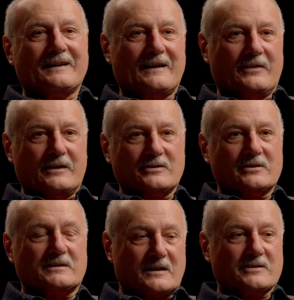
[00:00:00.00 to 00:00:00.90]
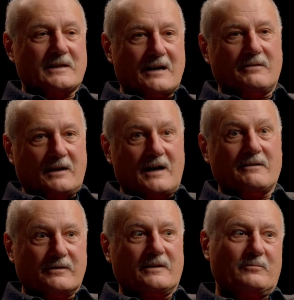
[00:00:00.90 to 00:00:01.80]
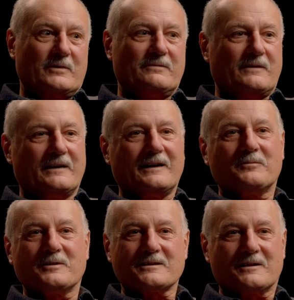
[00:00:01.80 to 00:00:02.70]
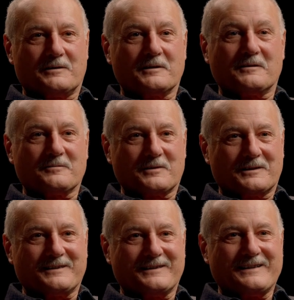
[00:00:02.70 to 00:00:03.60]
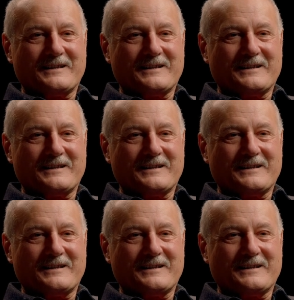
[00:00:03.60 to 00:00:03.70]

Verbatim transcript: and then she starts to have a life and then we find out what's going on with her